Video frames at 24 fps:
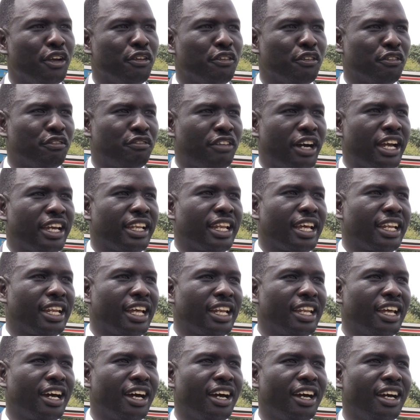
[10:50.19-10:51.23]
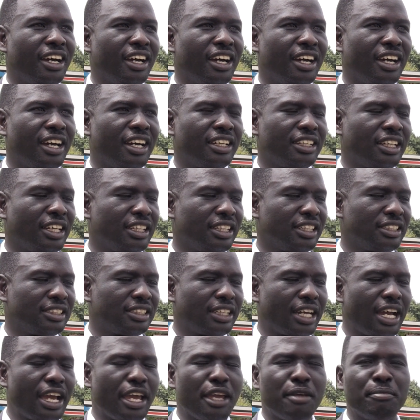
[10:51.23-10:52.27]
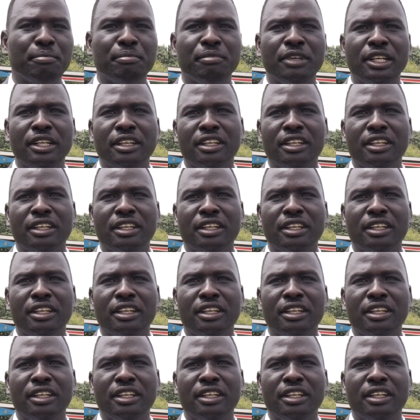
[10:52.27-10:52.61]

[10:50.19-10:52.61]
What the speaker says: you find another time